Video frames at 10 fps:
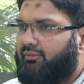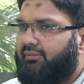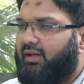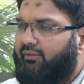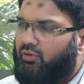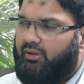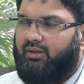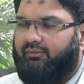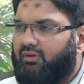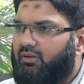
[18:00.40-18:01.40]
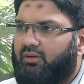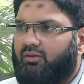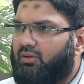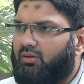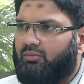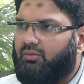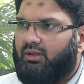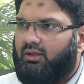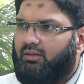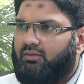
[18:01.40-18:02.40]
we have to take everything into account.
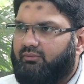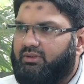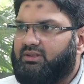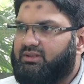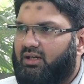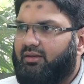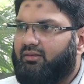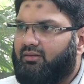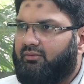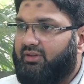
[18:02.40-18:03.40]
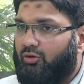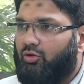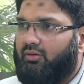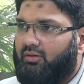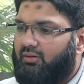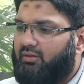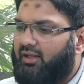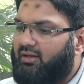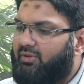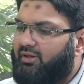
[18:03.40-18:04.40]
We just can't, we cannot
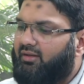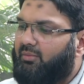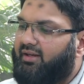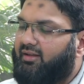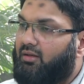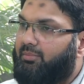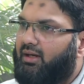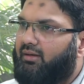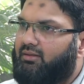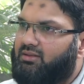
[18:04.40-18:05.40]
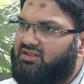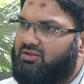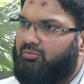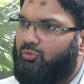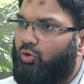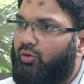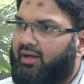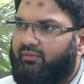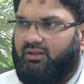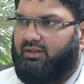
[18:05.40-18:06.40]
eliminate the medical part and just go
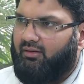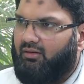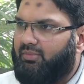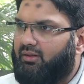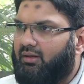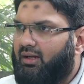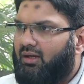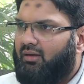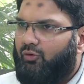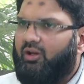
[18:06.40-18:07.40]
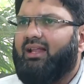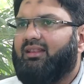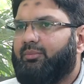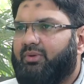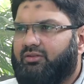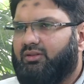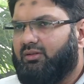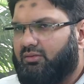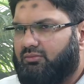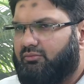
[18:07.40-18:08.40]
ahead with the dental part. For a healthy
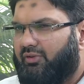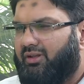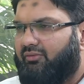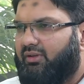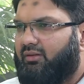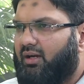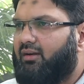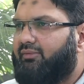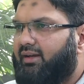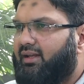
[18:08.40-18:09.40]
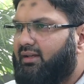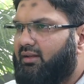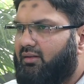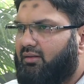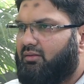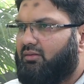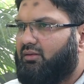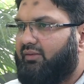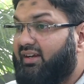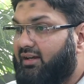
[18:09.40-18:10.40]
patient where we can't find any
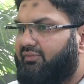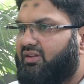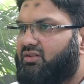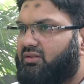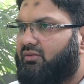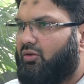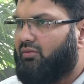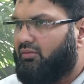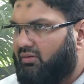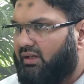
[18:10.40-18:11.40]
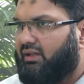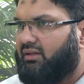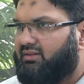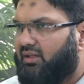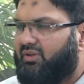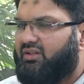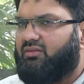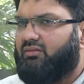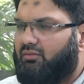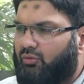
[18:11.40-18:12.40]
evident features on clinical
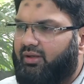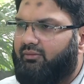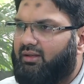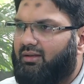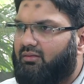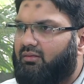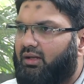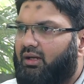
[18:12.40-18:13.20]
examination, okay, we can